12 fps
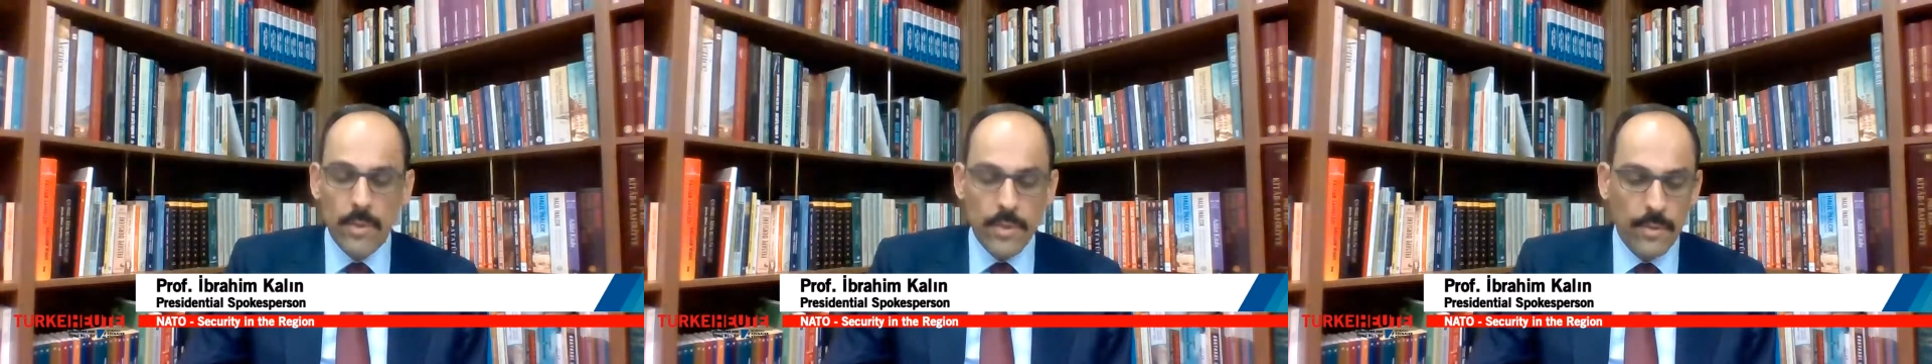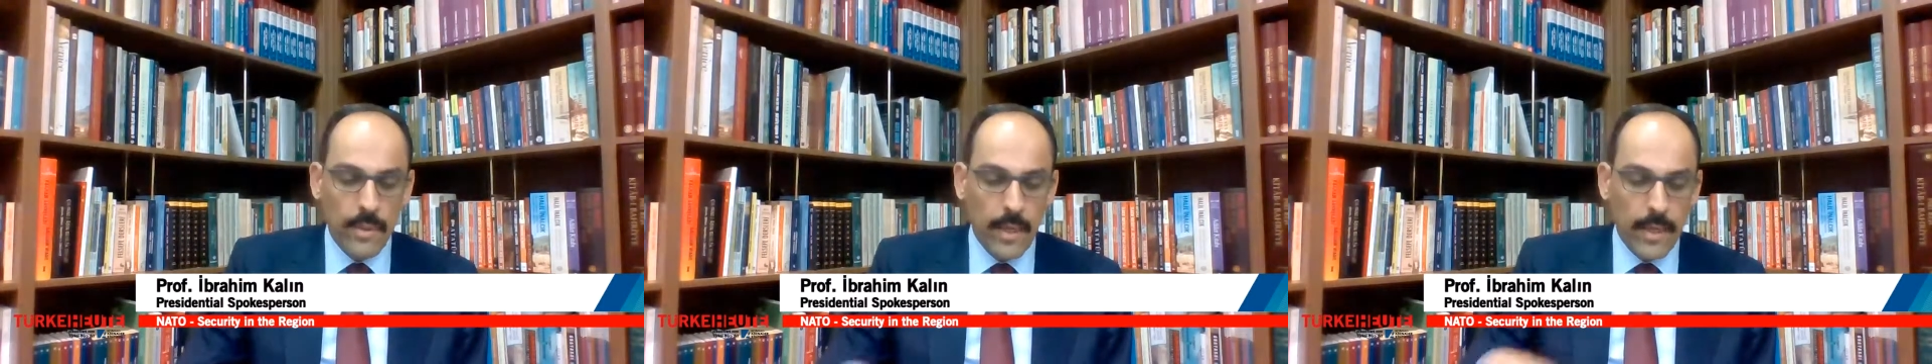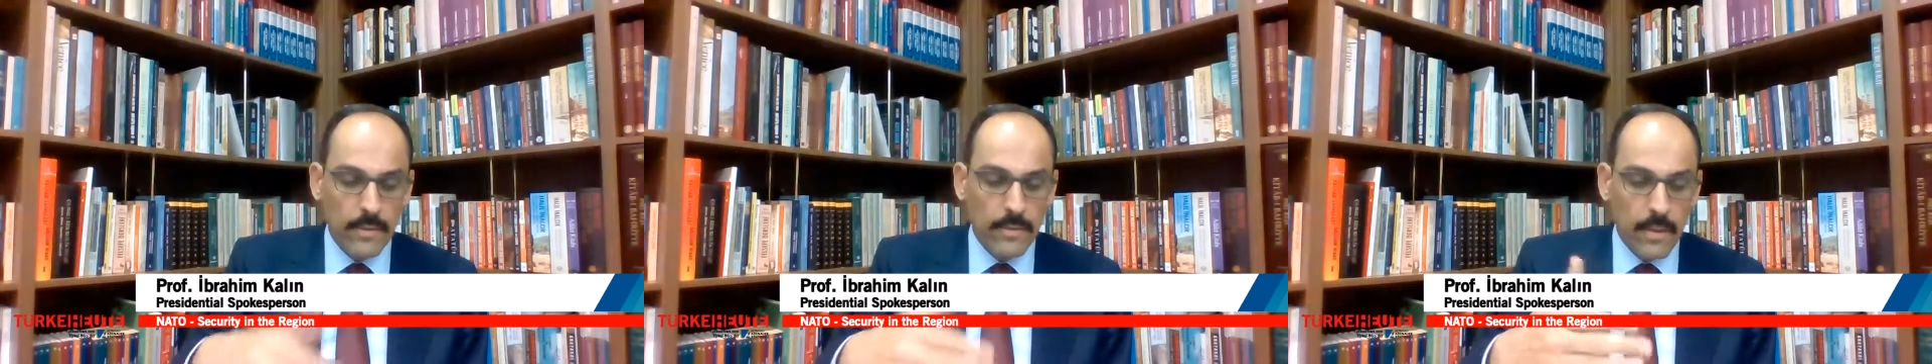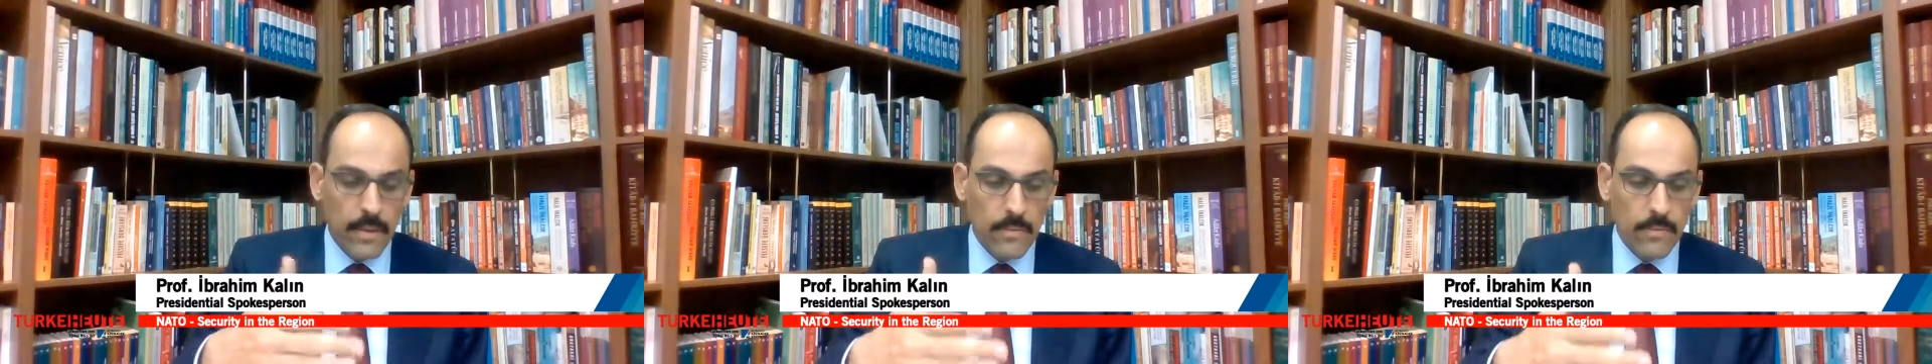mission.
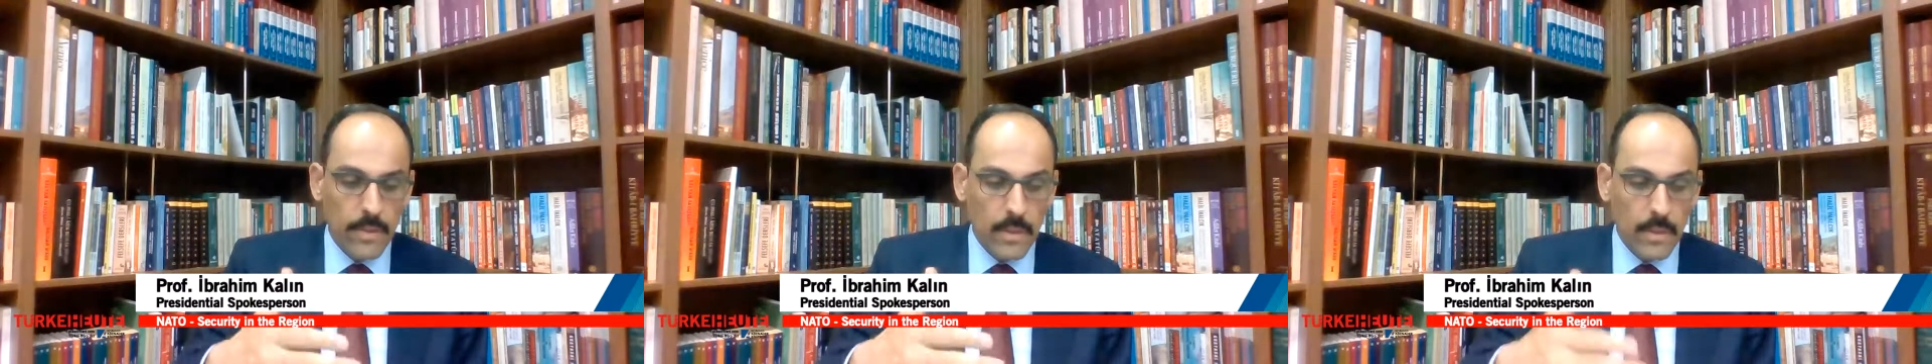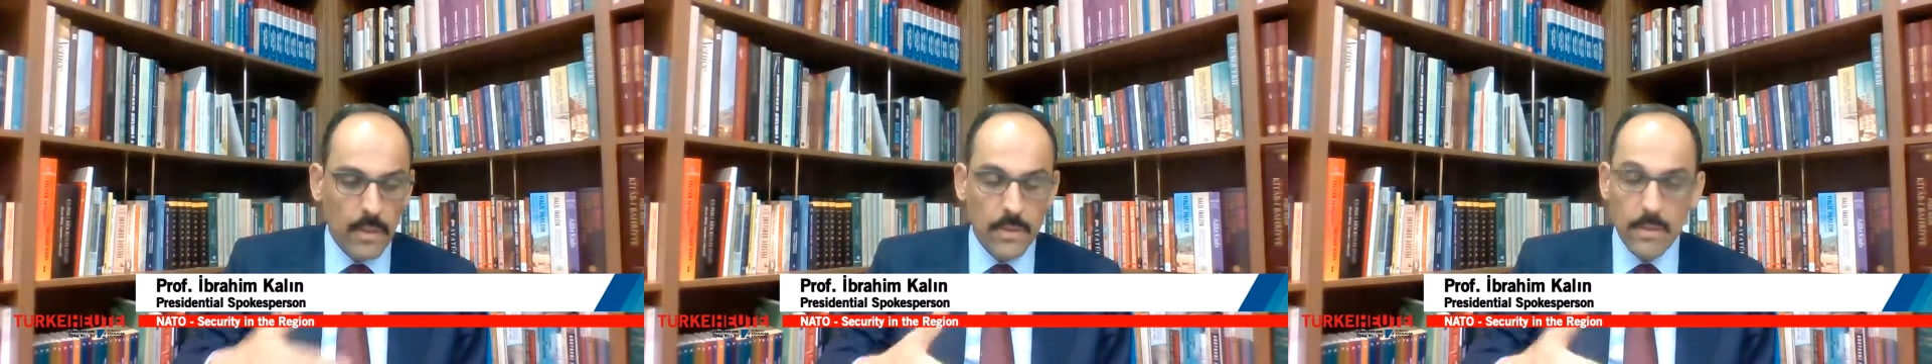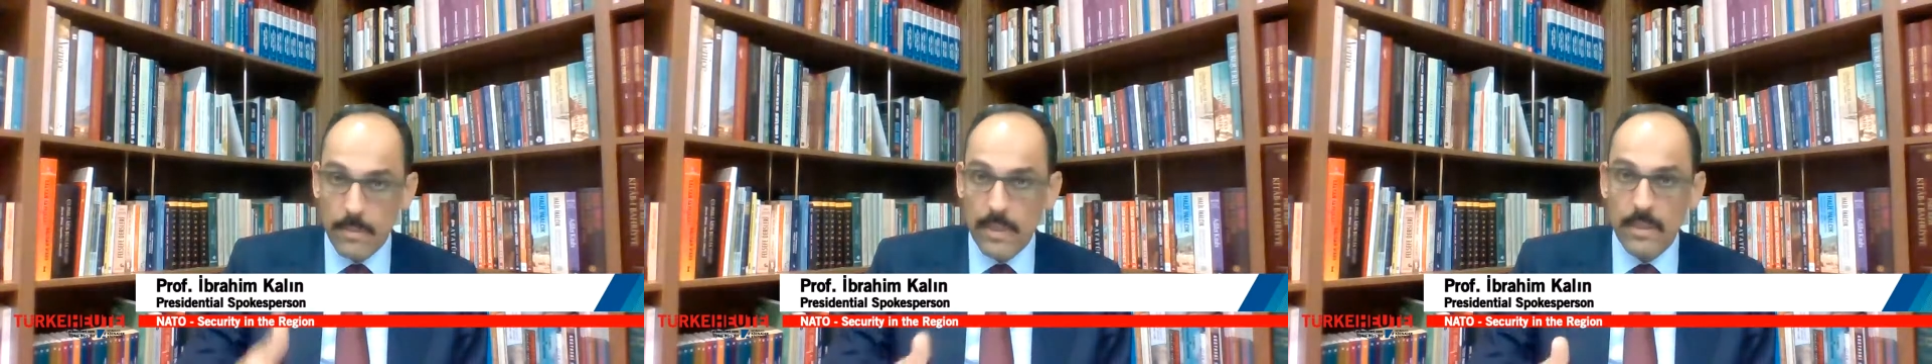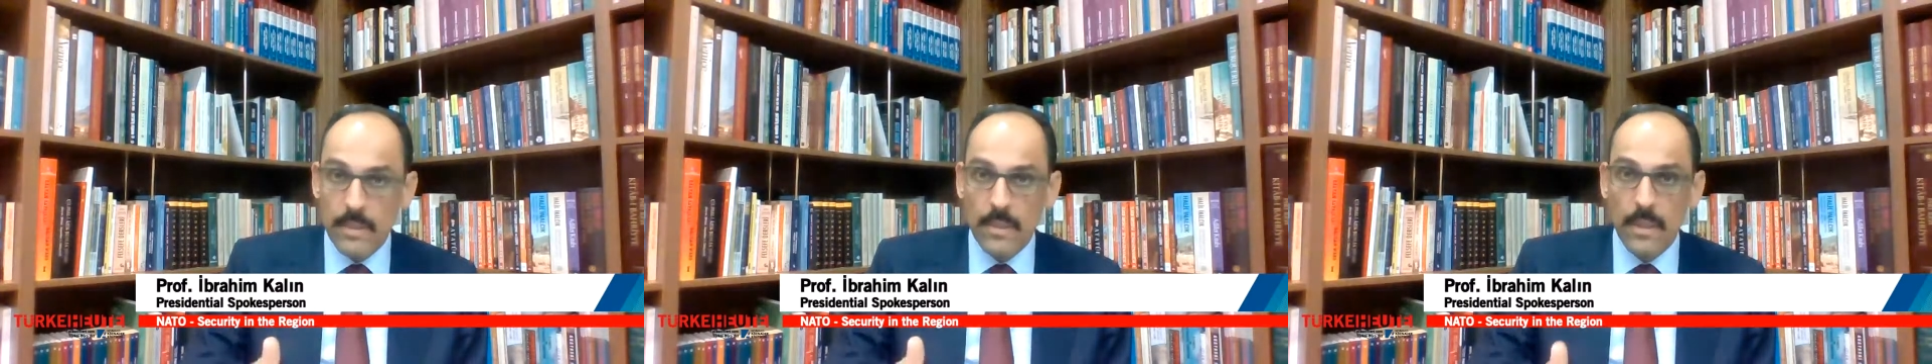And we are
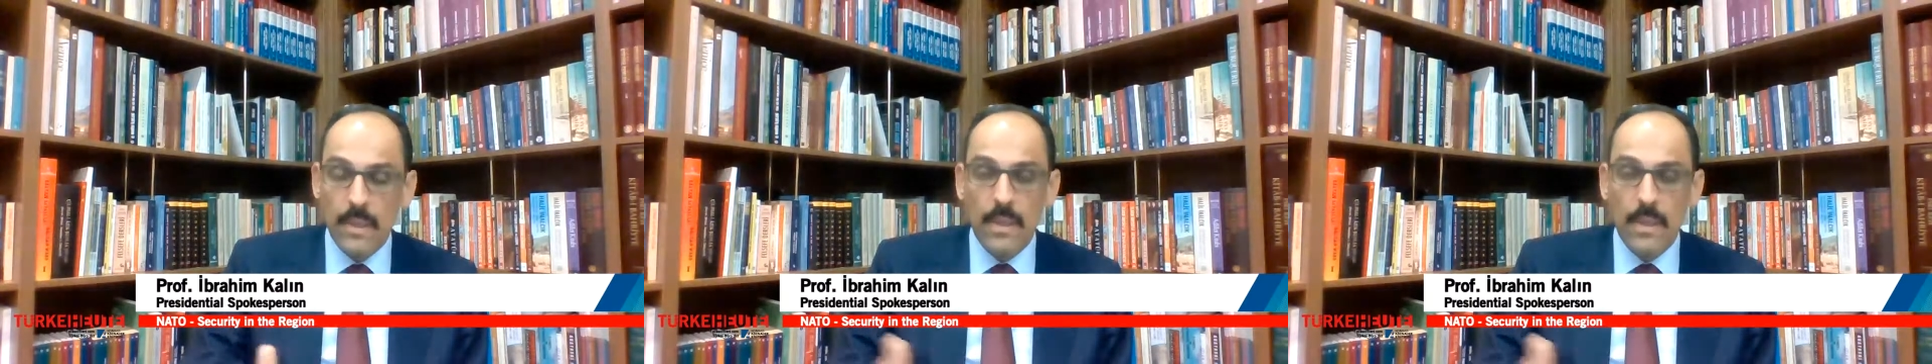committed